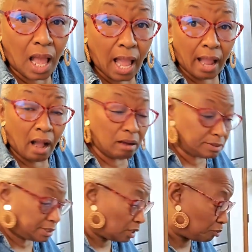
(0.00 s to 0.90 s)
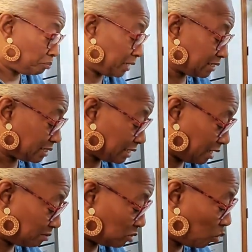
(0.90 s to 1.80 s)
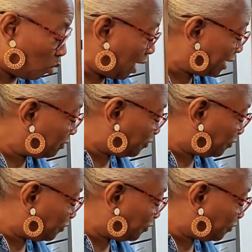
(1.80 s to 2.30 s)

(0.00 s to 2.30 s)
I also picked up quite a